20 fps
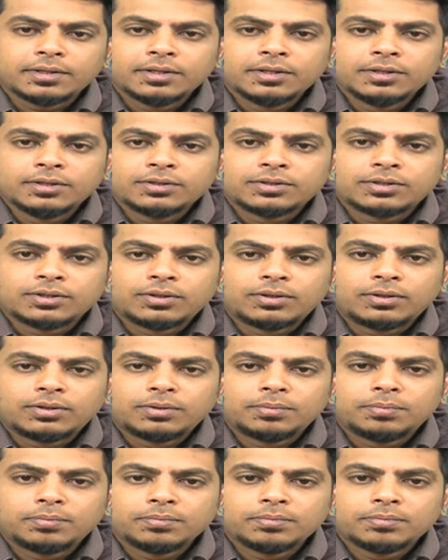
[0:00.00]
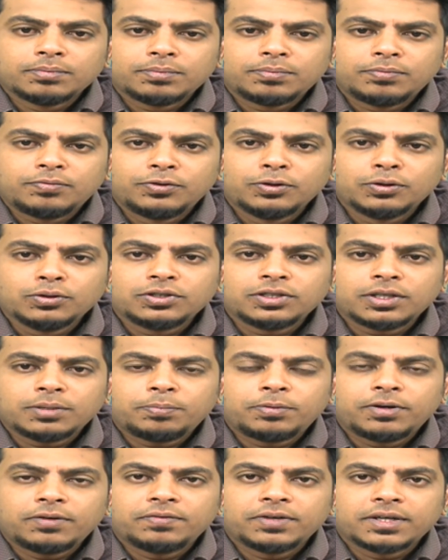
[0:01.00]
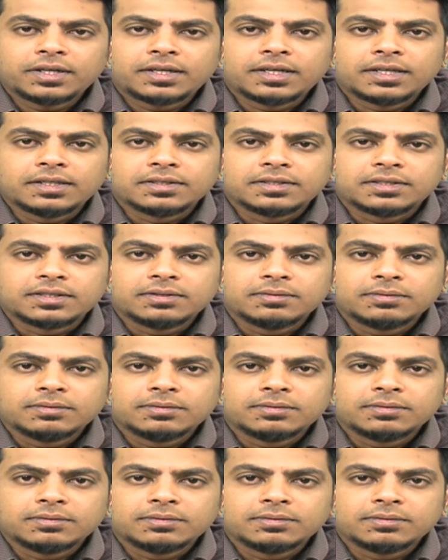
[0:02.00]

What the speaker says: So future perfect tense,